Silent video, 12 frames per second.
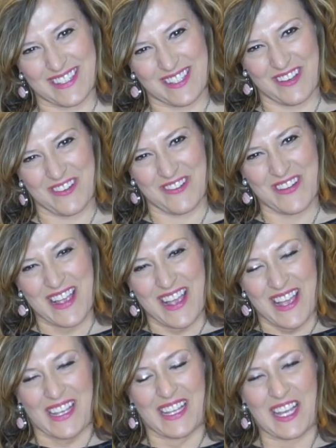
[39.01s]
So
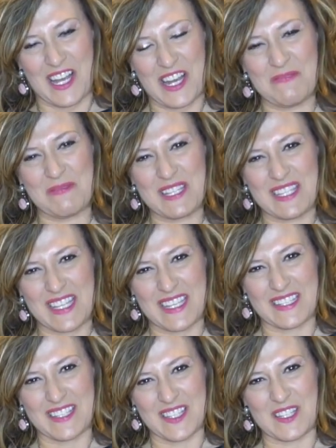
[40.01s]
Come to see
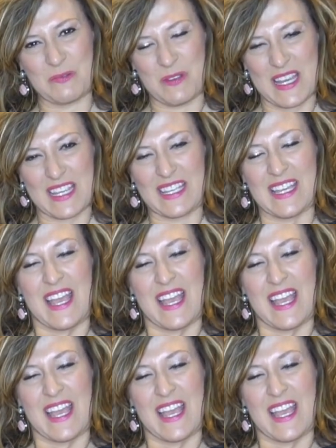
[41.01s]
us this week.